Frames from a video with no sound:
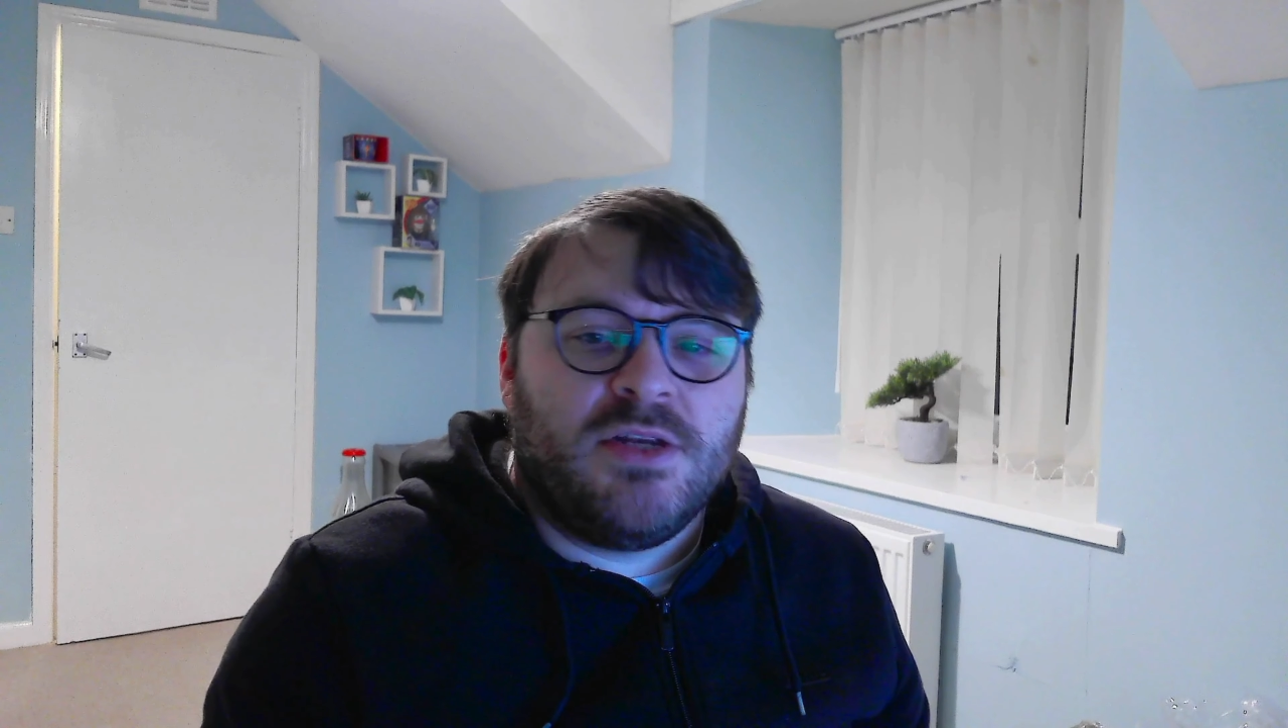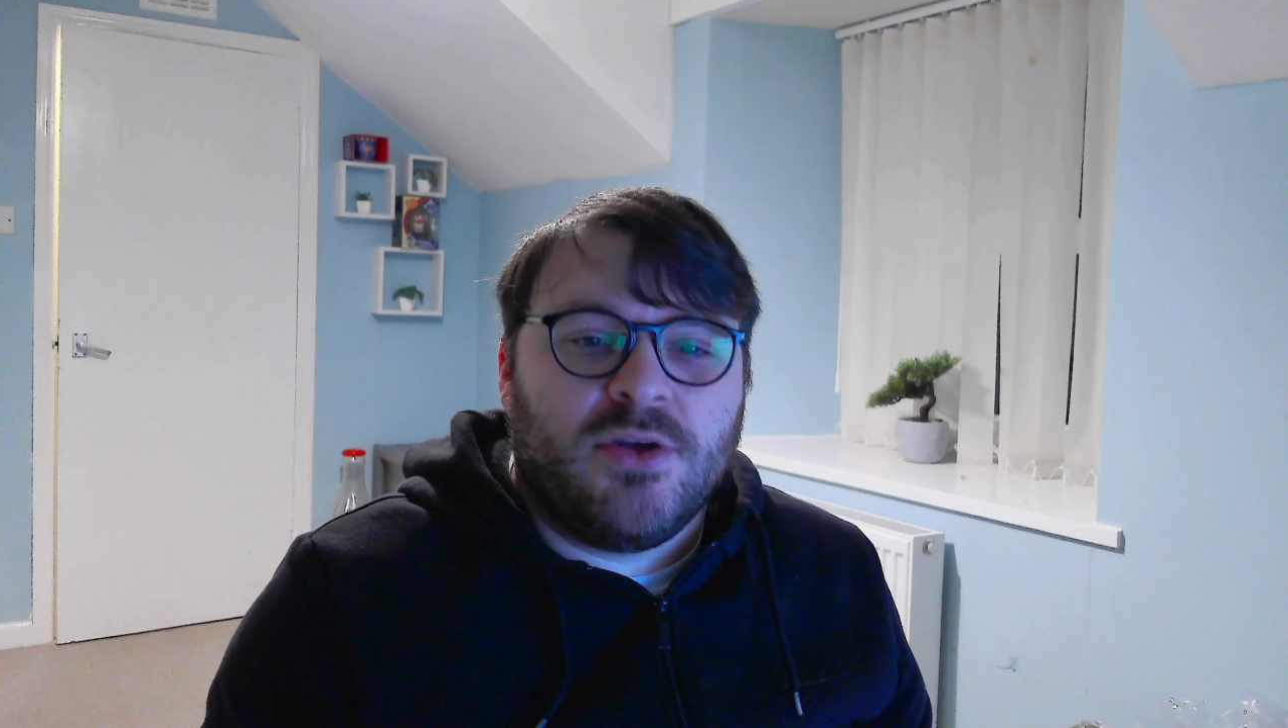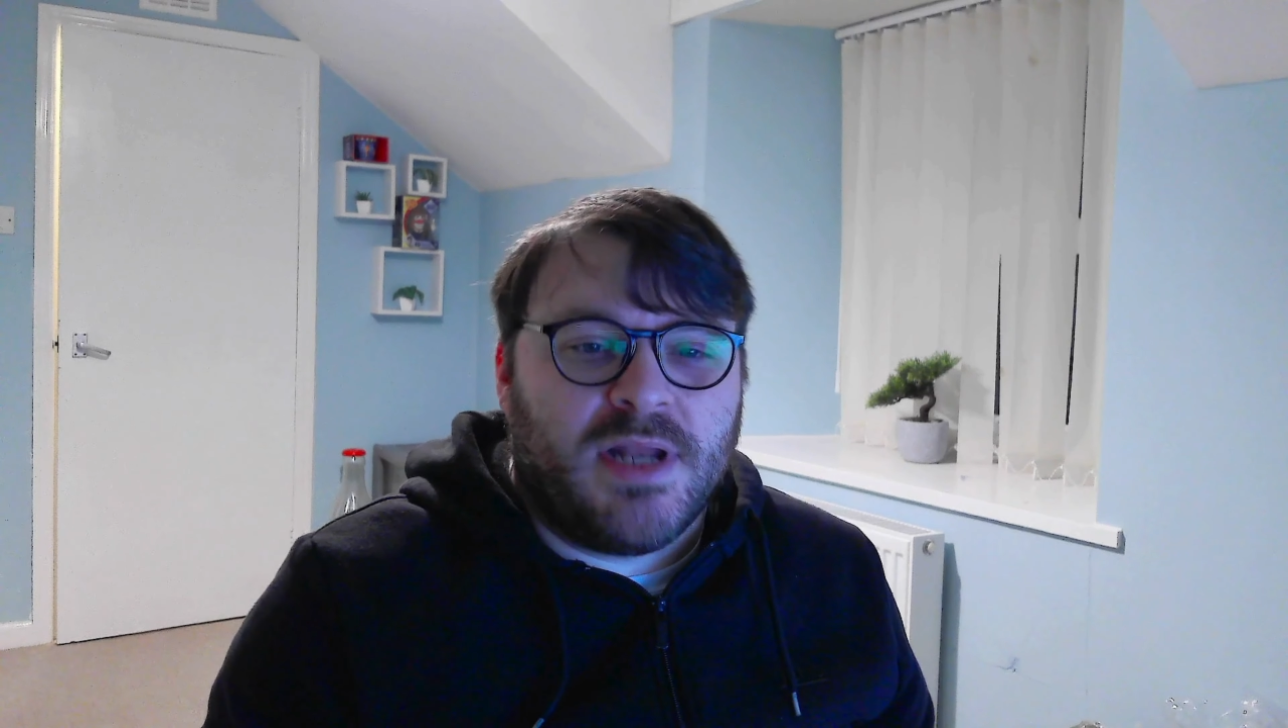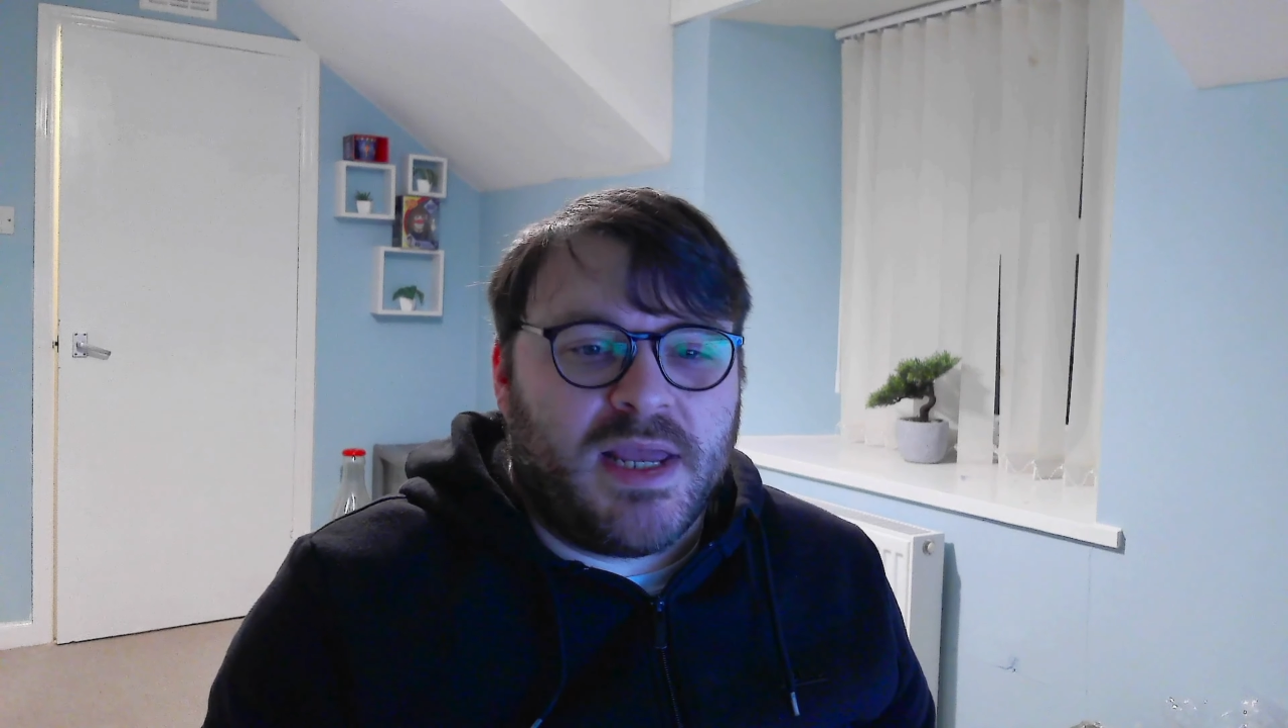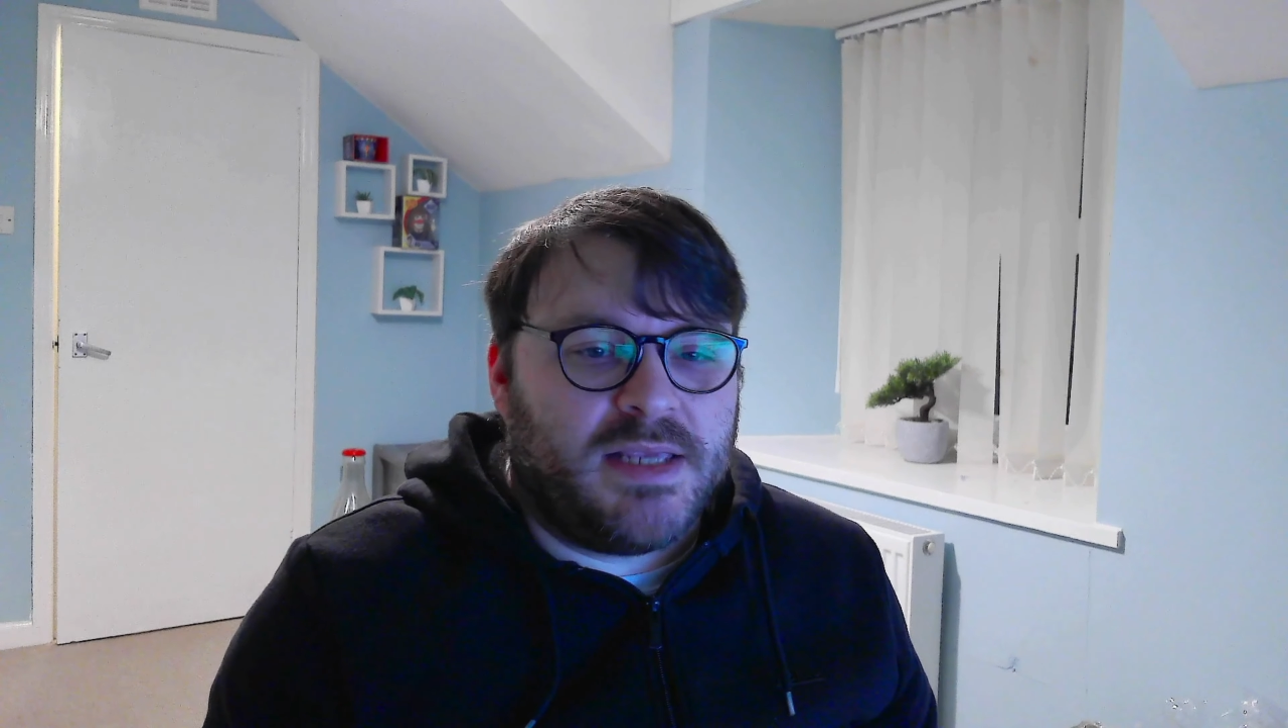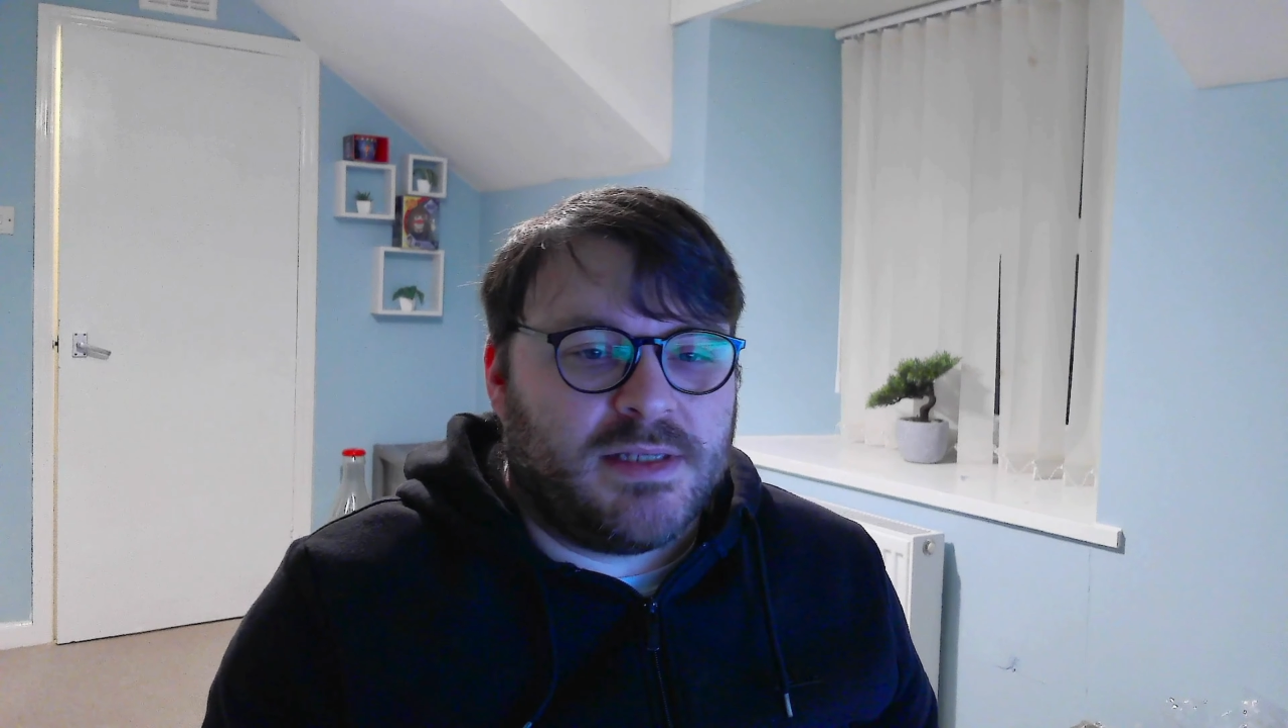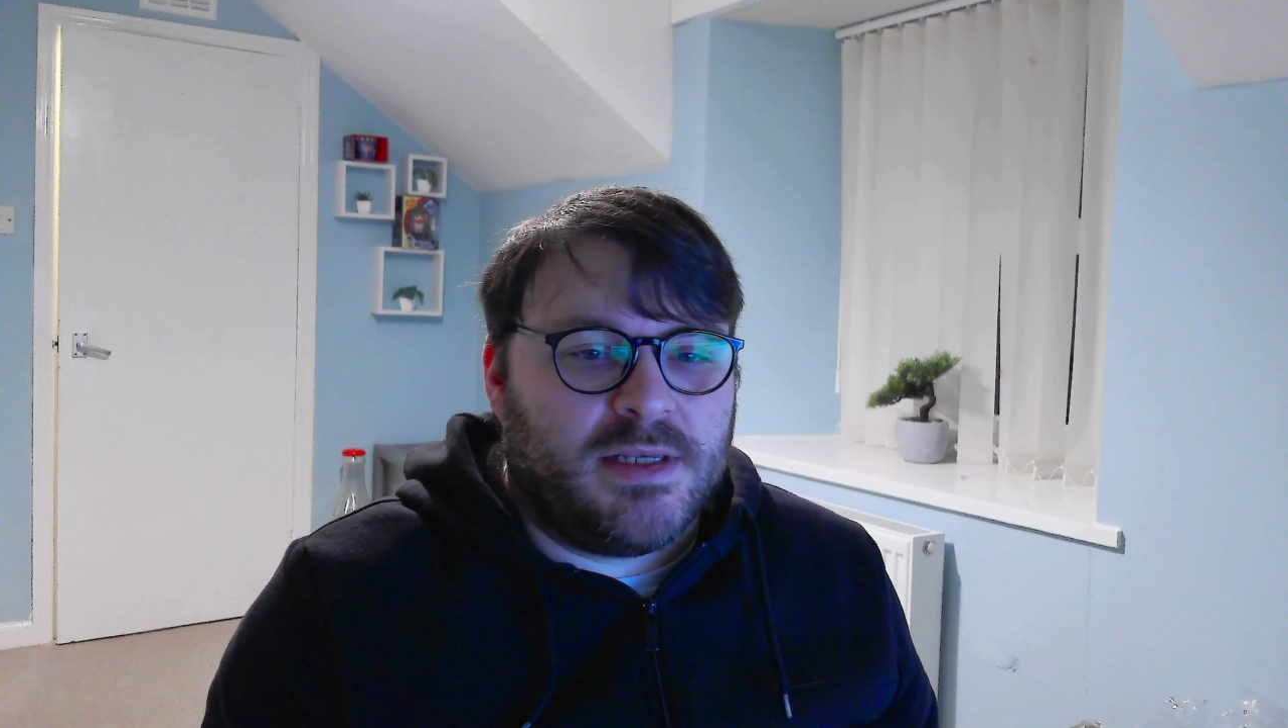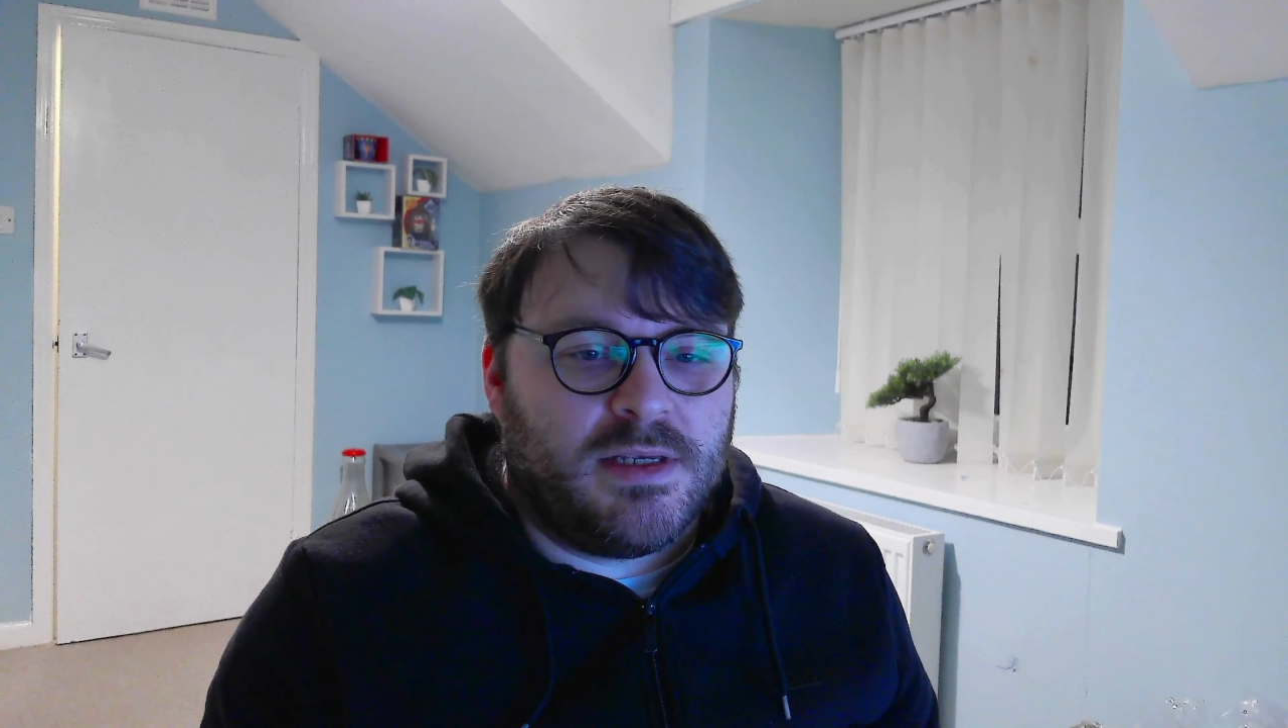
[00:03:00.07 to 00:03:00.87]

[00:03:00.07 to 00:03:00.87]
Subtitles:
you're lazy,